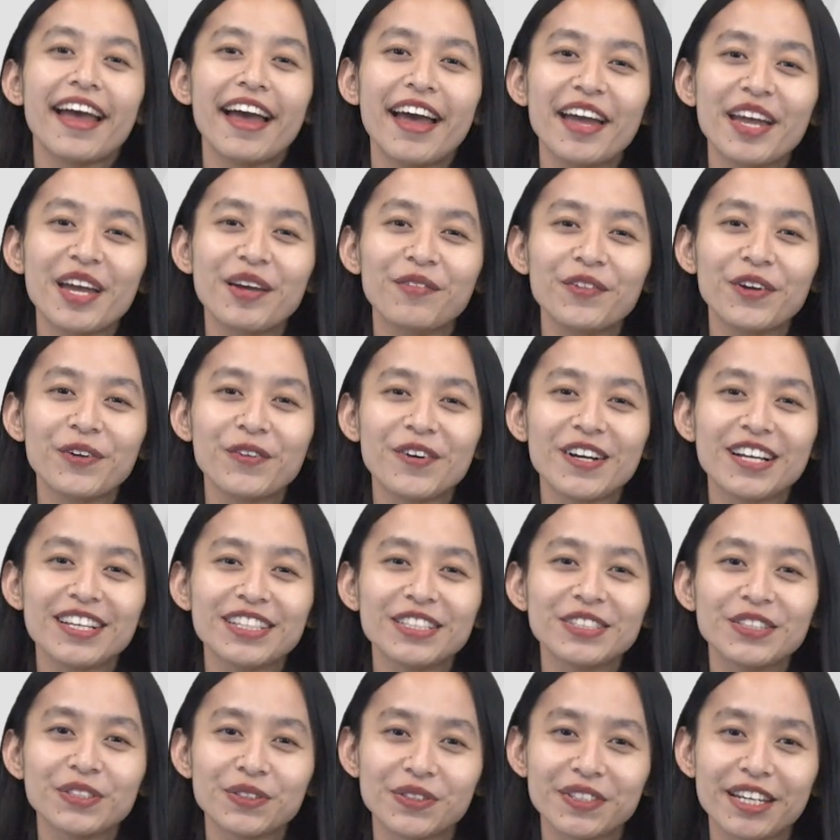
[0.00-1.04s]
Hey
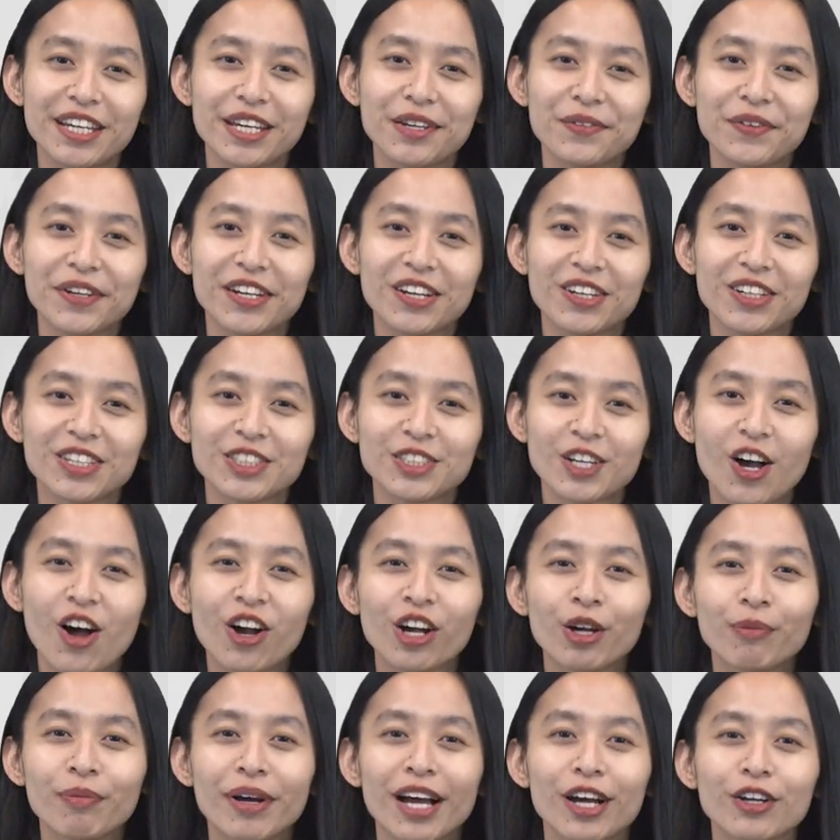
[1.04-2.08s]
everyone, today we're gonna
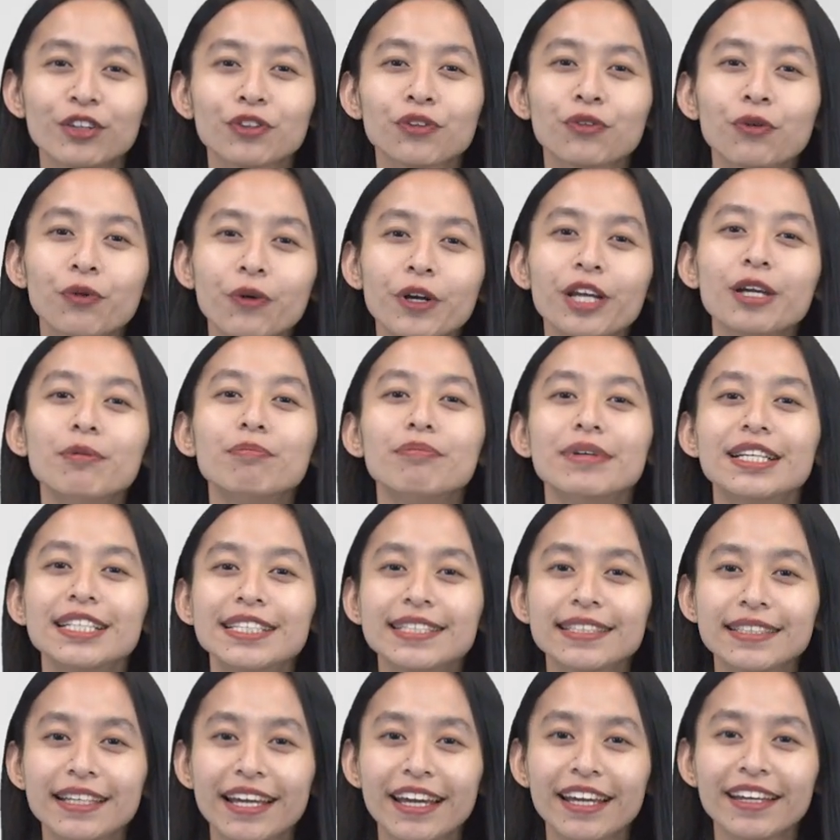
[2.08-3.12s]
talk about 3
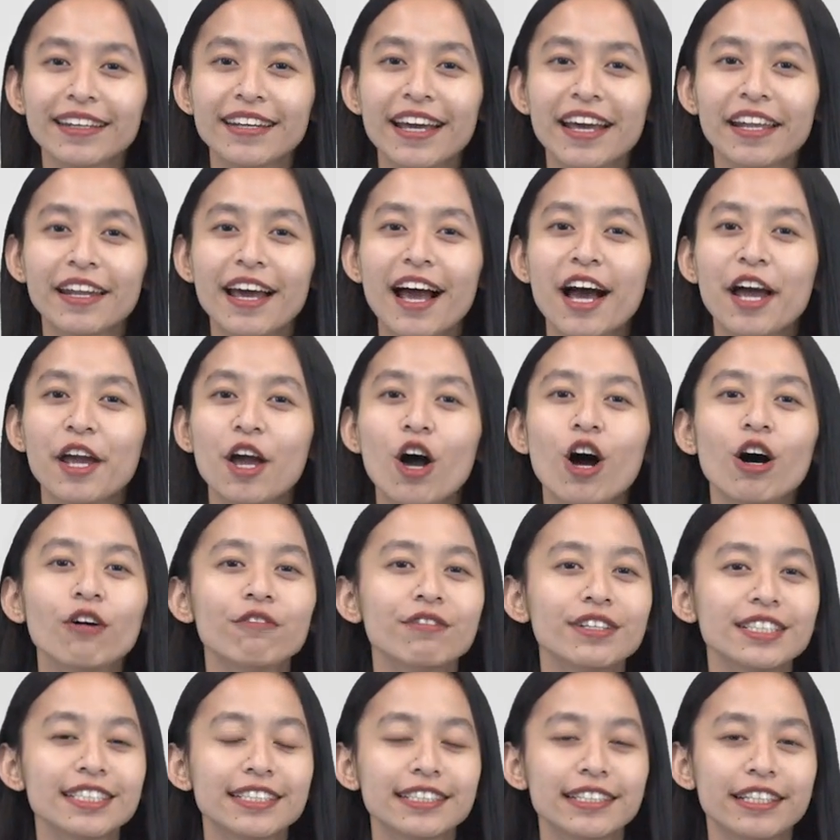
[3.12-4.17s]
mistakes that I
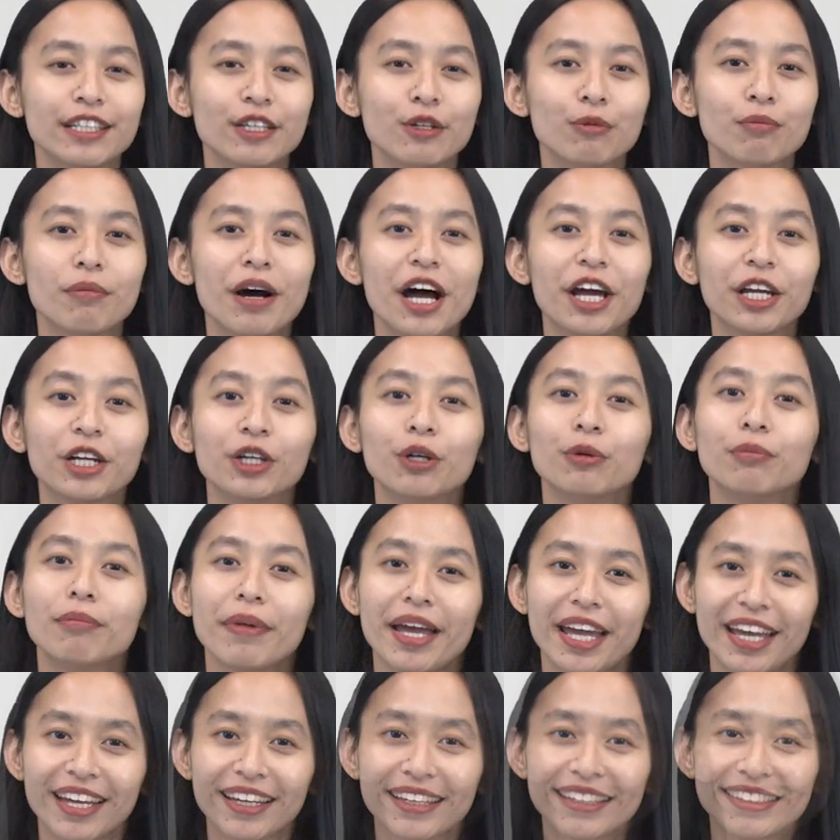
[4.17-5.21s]
often see buyers
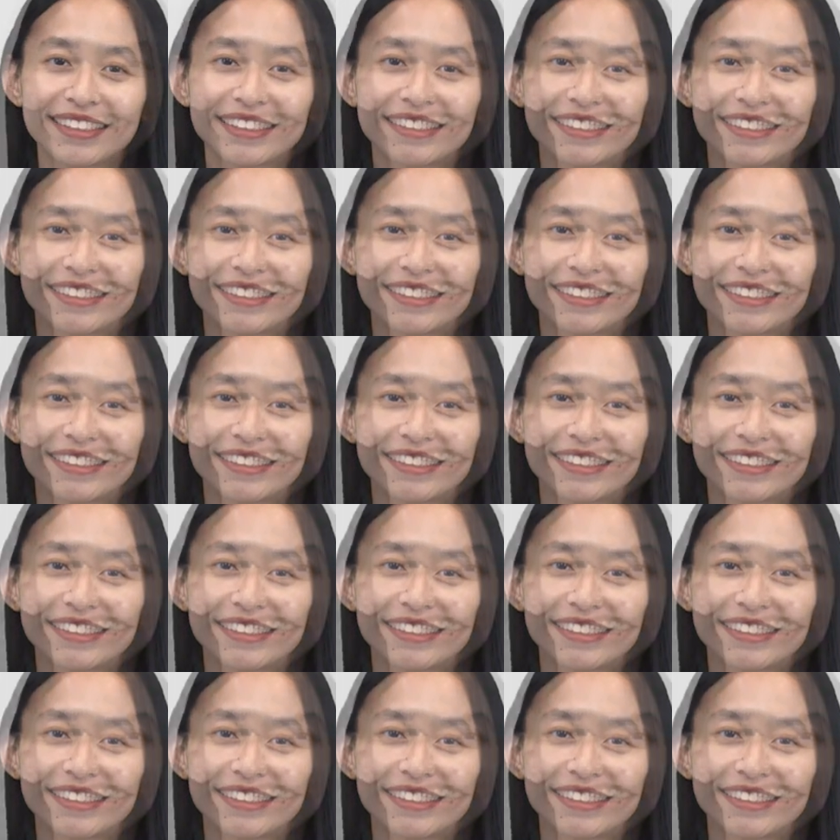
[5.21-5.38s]
make.